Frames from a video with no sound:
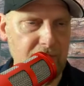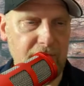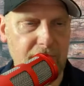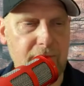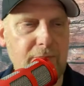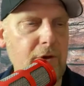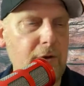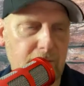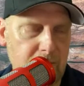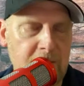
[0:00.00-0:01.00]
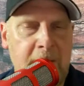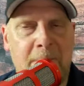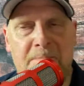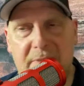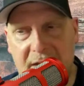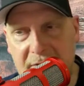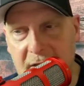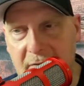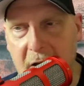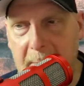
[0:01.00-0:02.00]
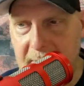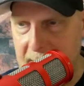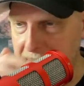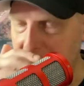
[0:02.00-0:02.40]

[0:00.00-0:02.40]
to the rule. There are people